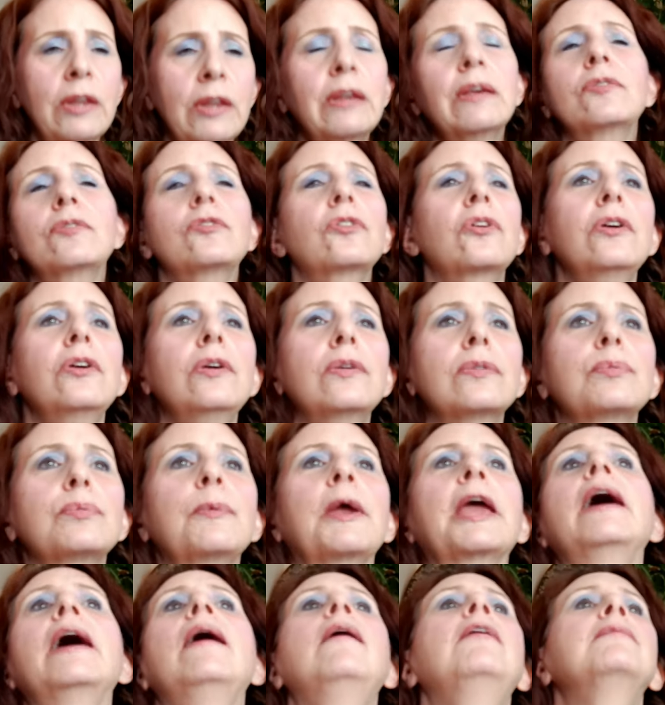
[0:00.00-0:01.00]
excuse
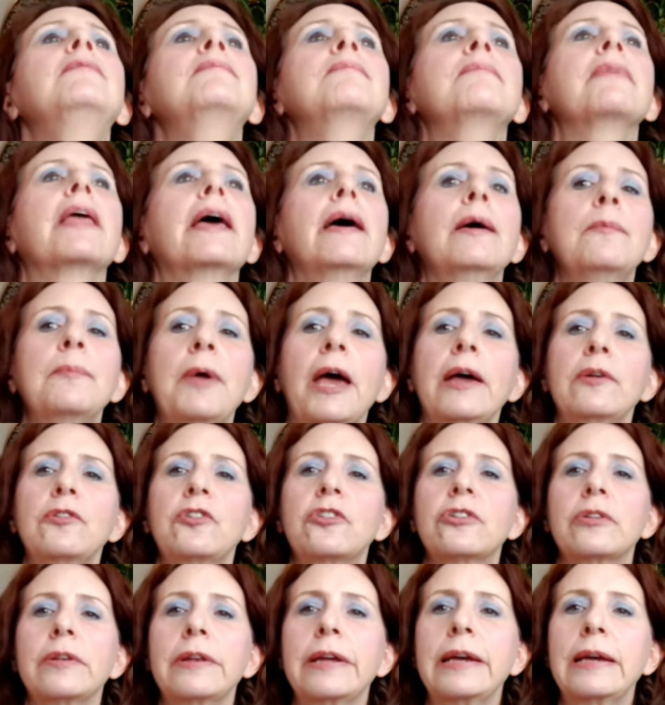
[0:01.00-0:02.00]
me, I'm
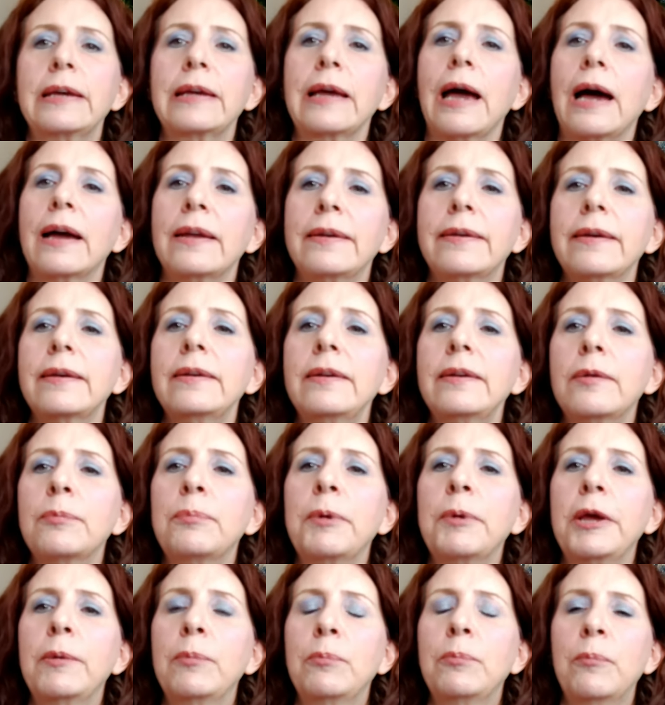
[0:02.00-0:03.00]
actually, I tend to
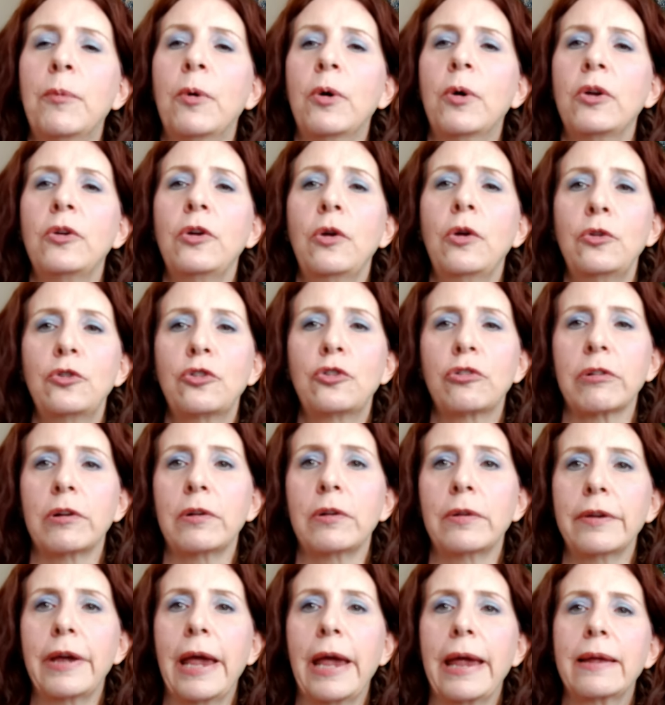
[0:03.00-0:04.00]
be more
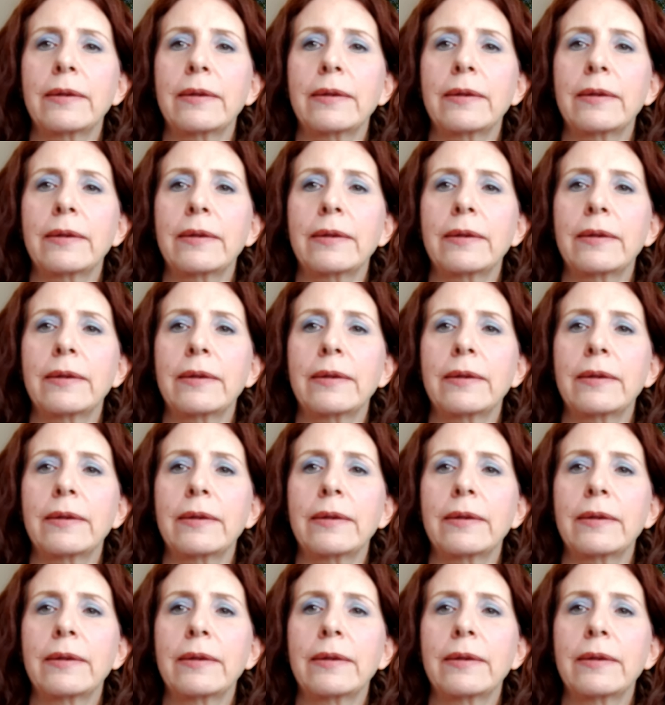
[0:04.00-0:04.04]
neutral.